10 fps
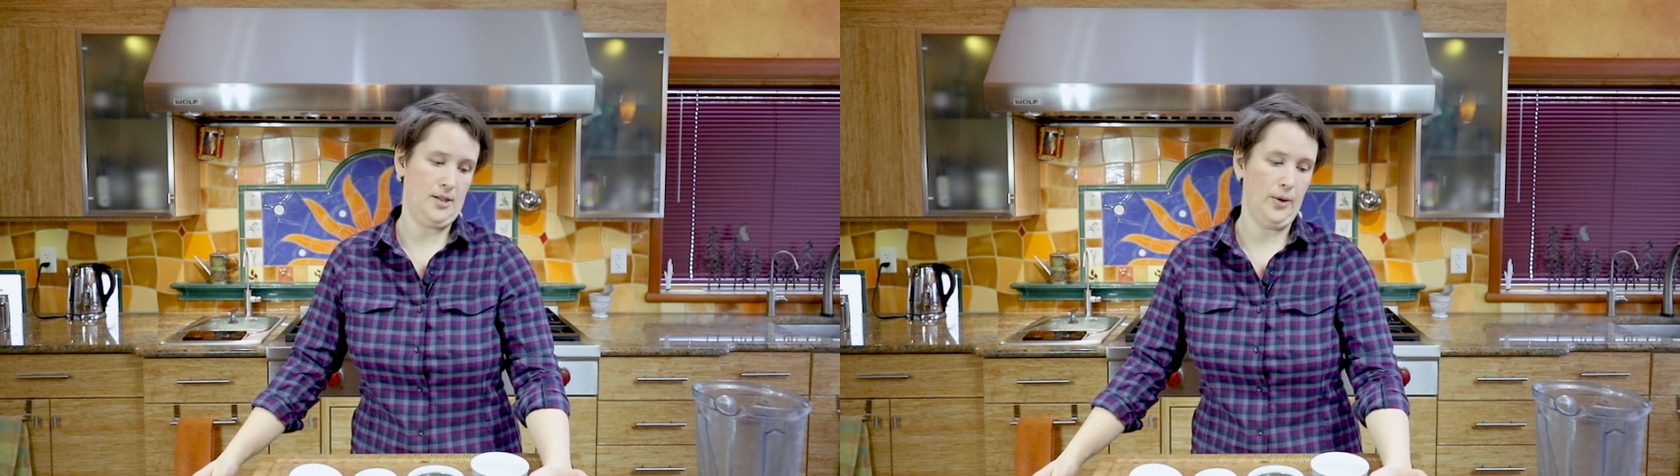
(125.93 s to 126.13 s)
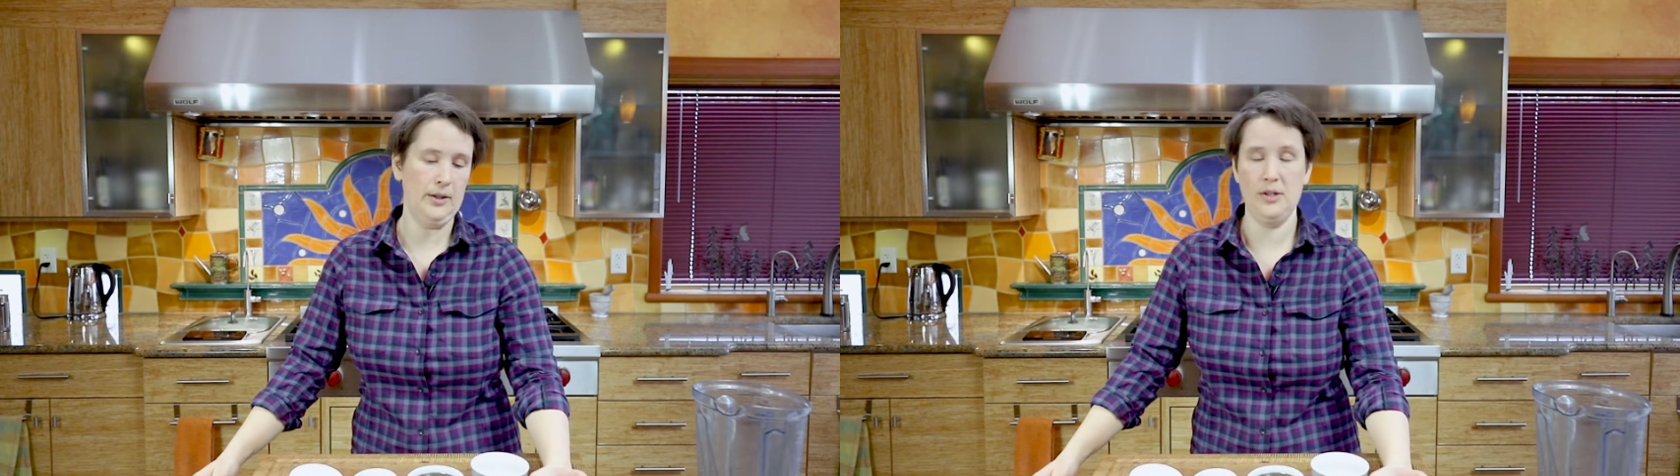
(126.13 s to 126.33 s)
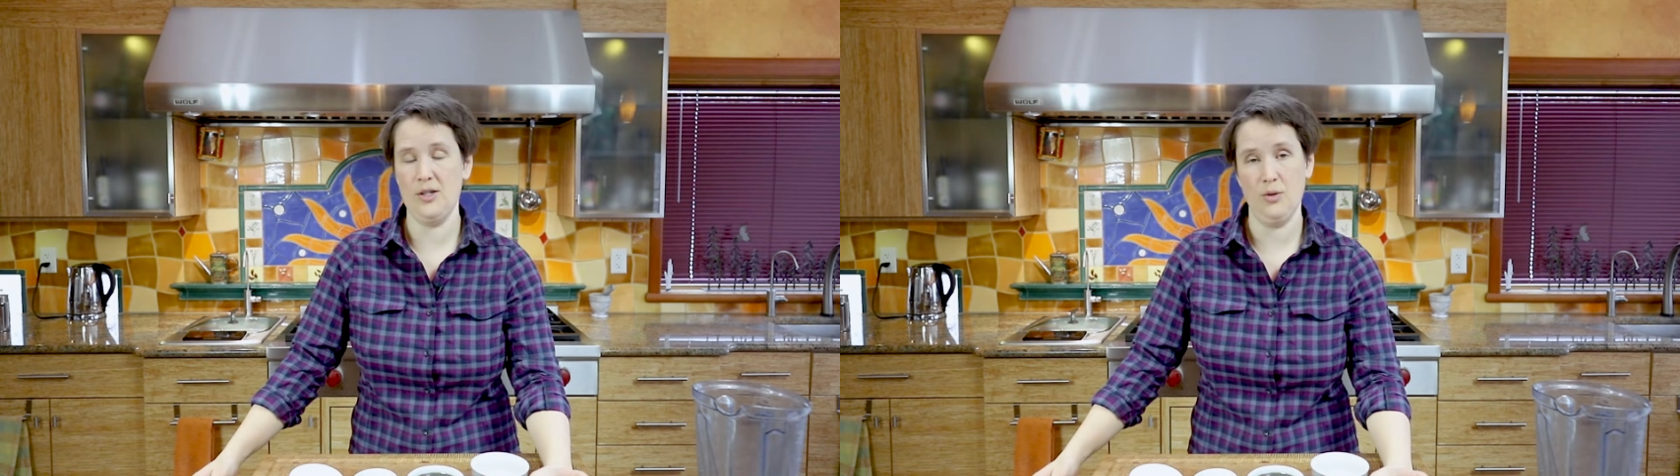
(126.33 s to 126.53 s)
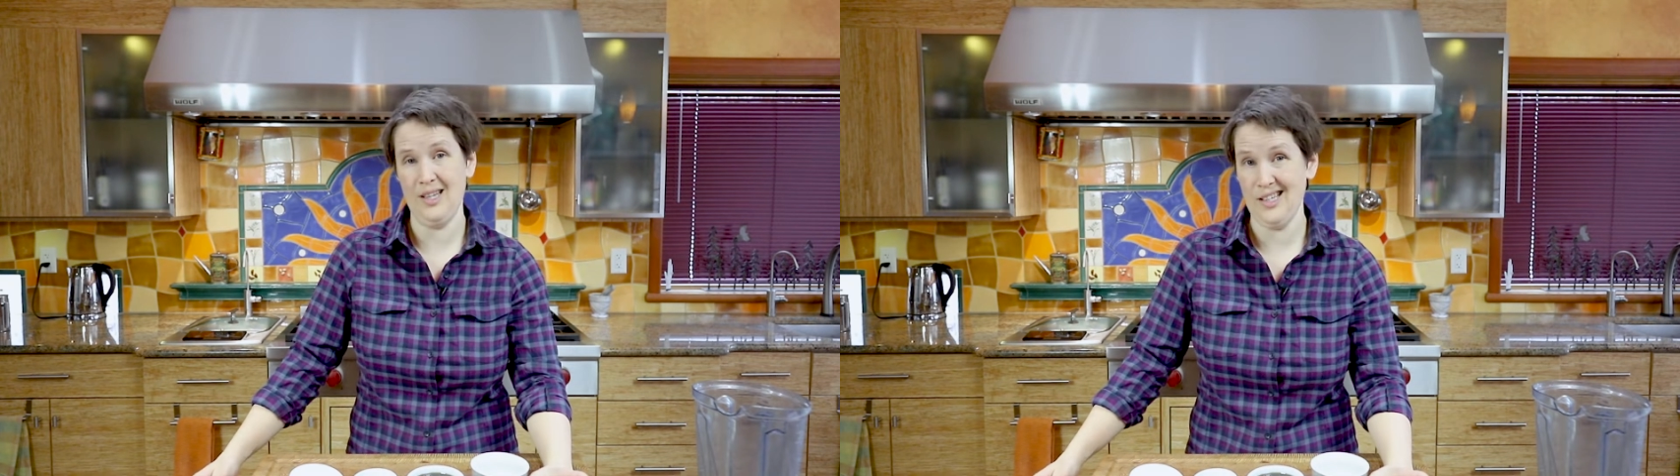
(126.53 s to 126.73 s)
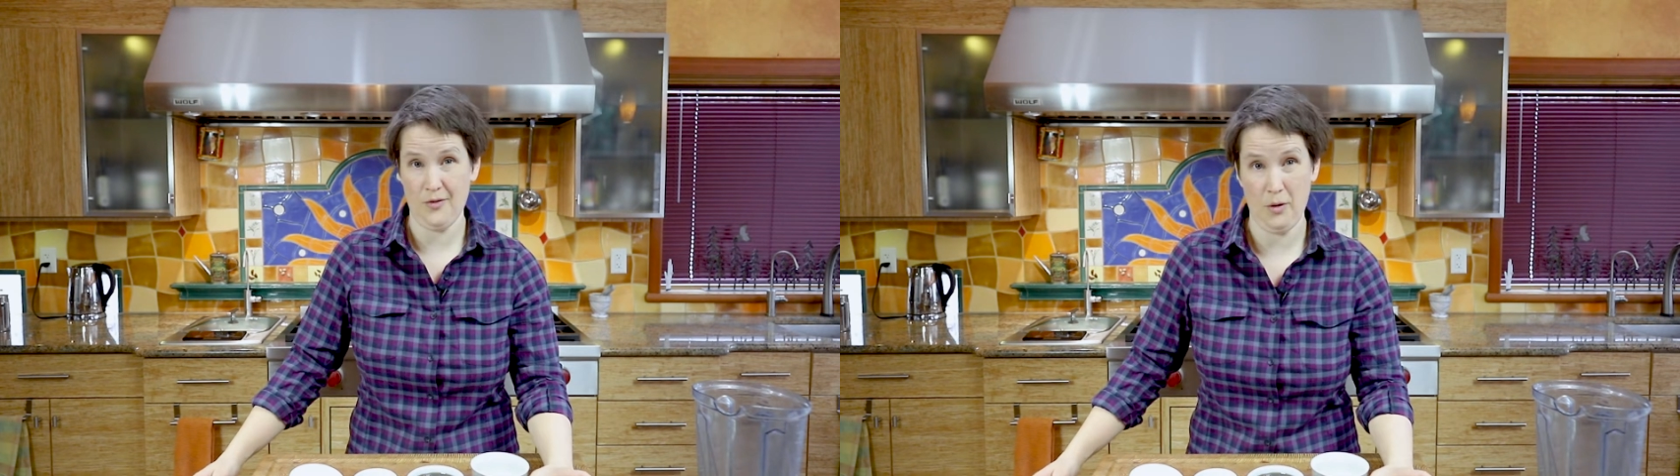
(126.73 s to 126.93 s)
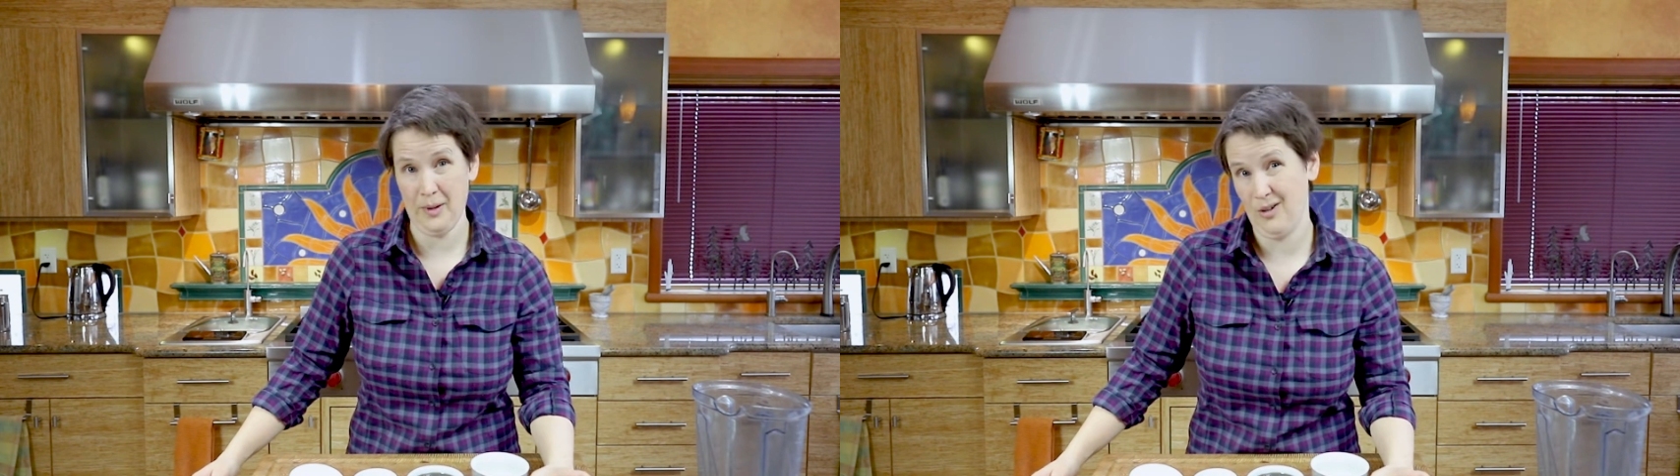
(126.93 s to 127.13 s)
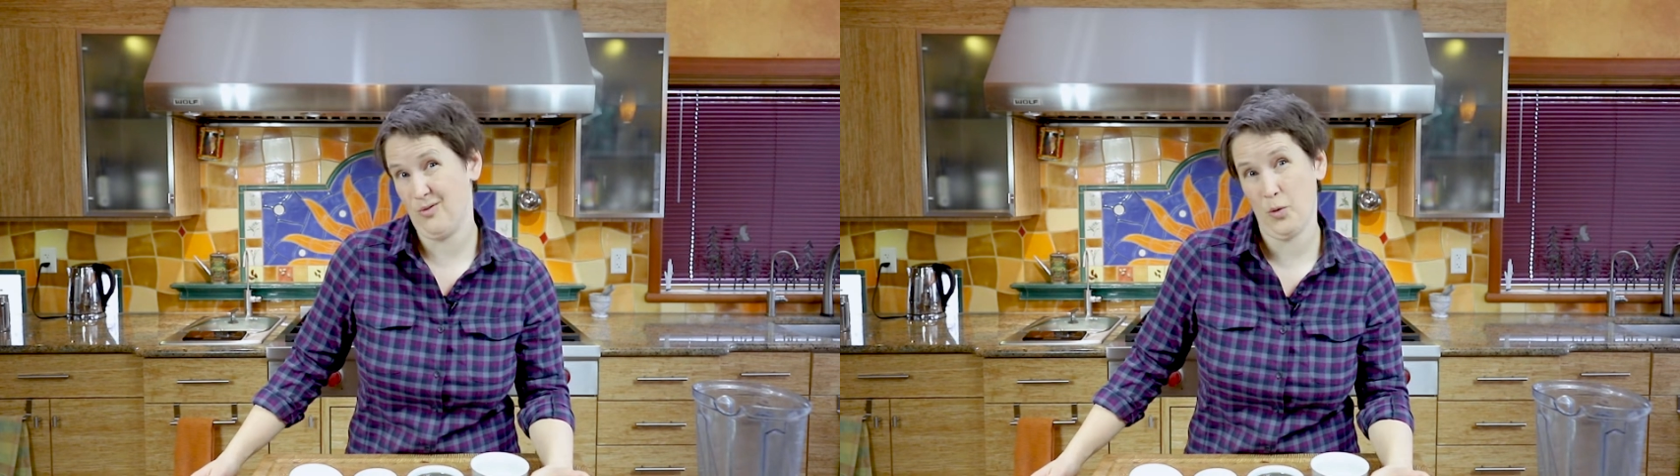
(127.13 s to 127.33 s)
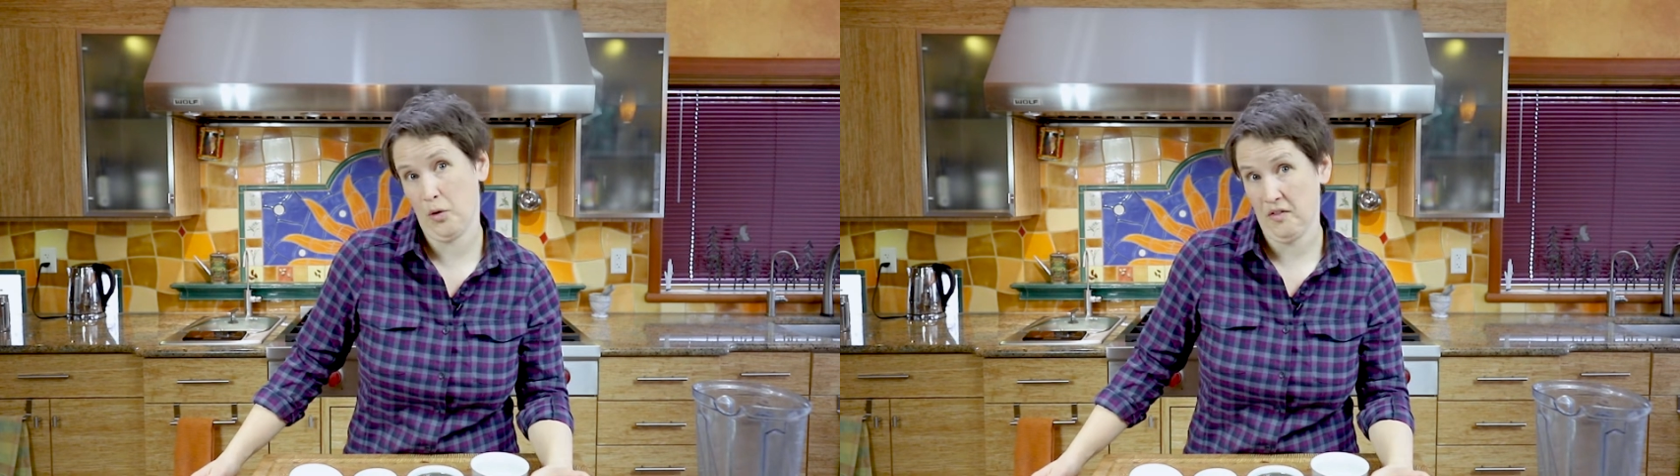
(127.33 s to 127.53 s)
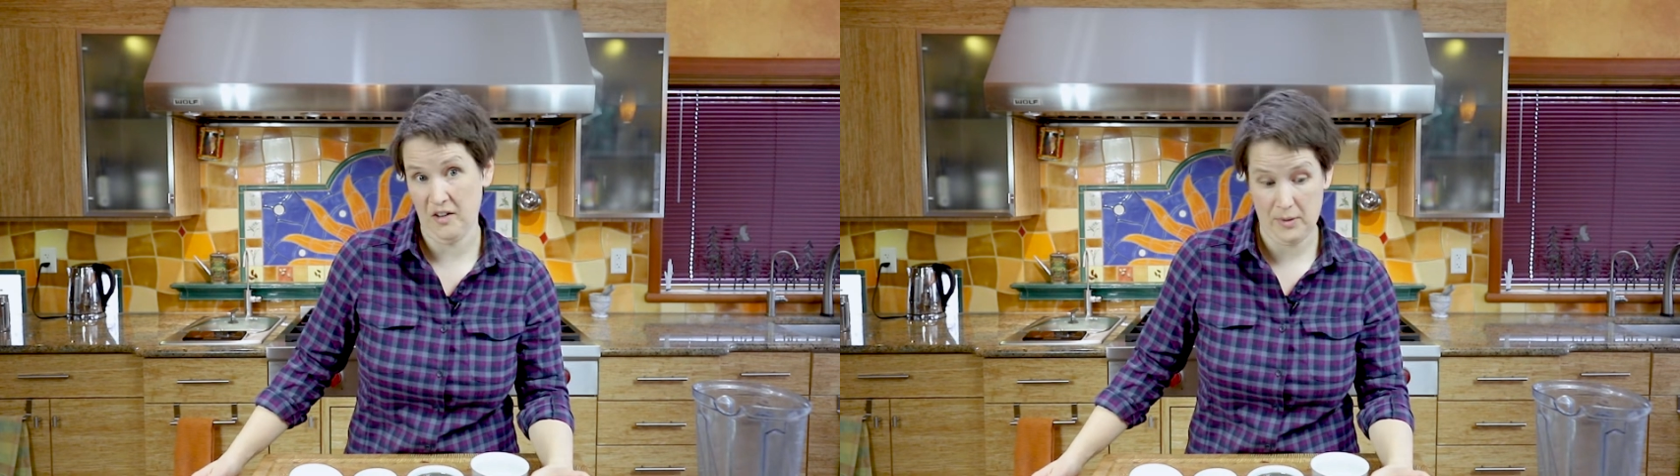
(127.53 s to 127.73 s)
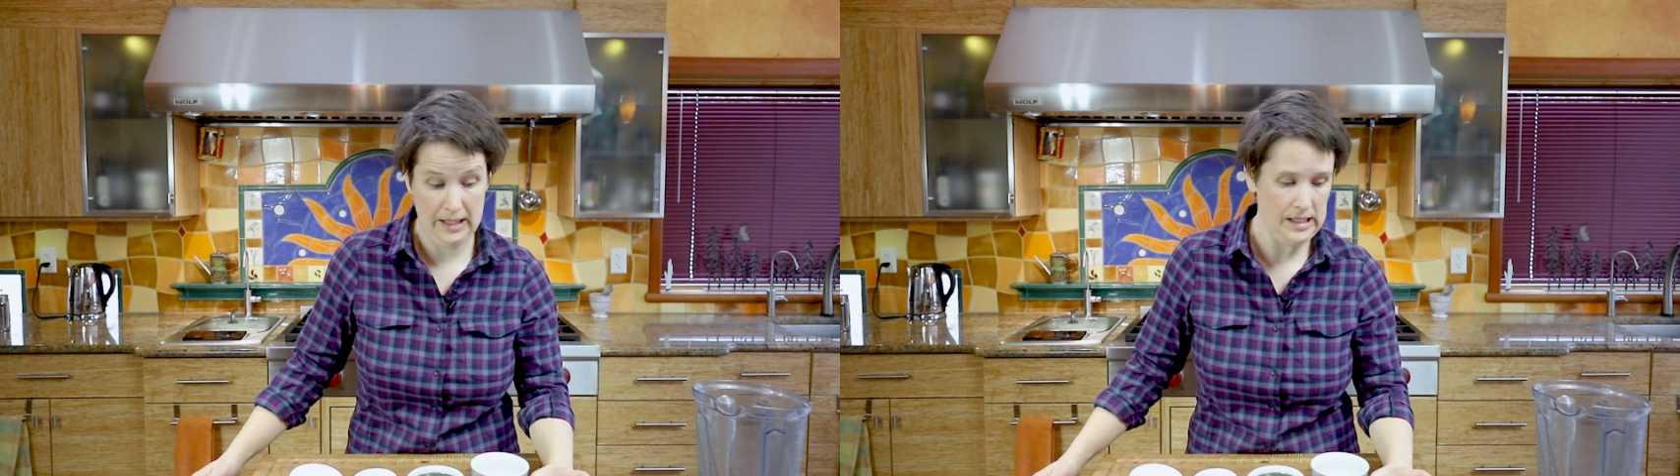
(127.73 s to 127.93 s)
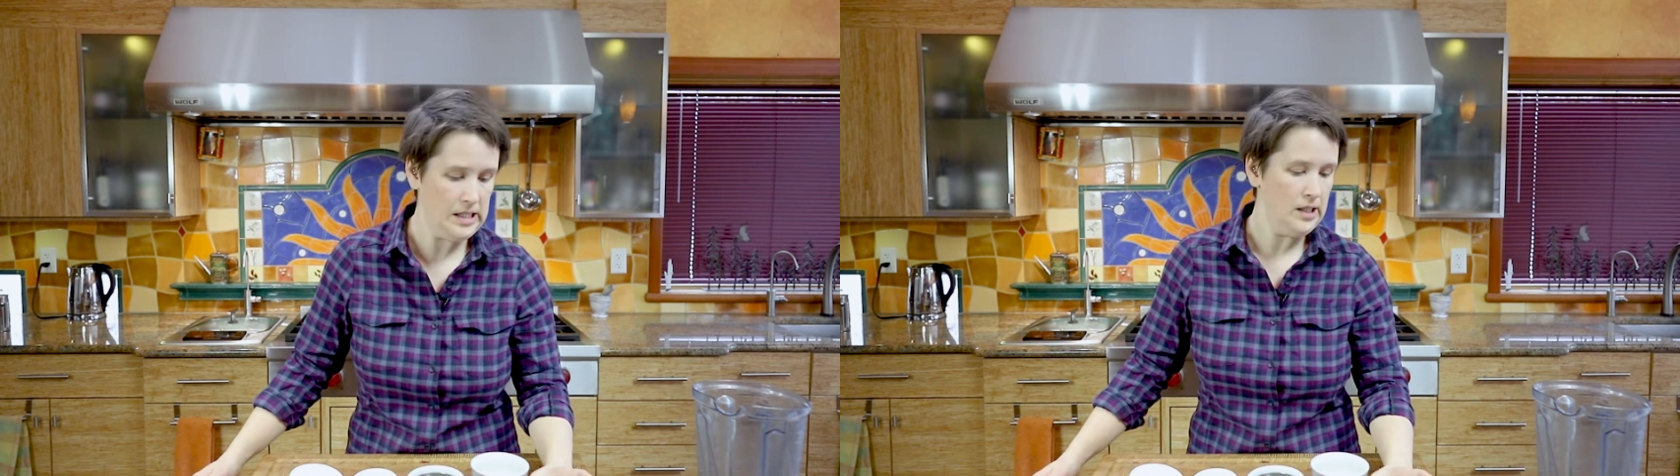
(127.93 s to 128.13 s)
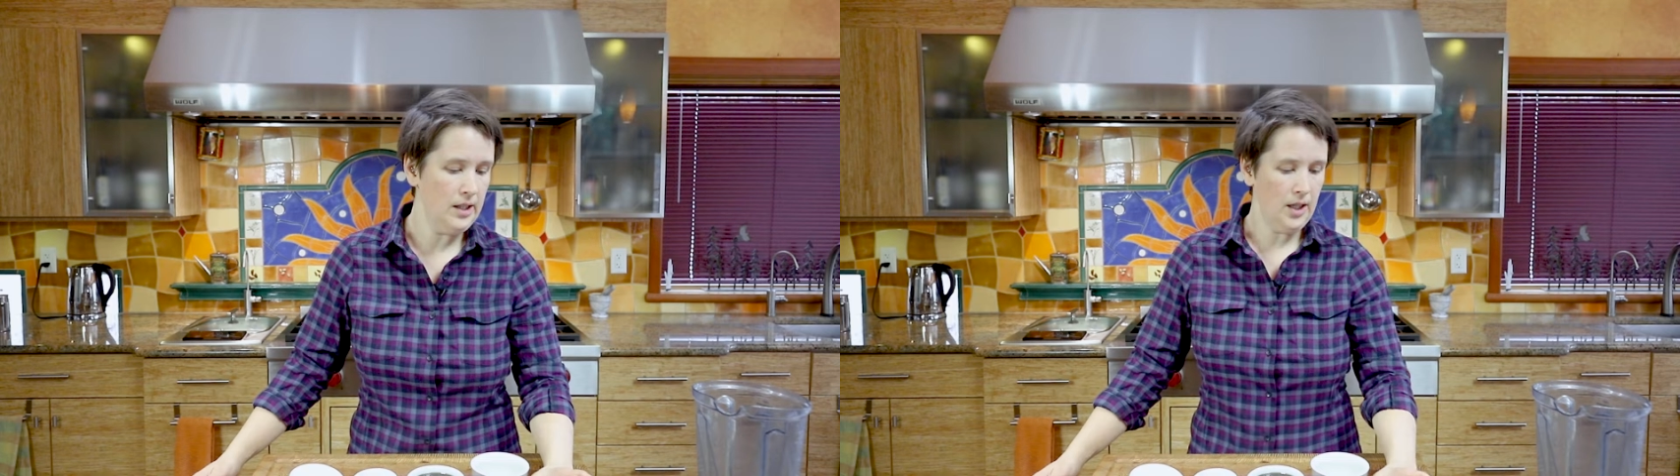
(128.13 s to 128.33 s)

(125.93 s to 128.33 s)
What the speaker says: So I only soaked these for about 45 minutes.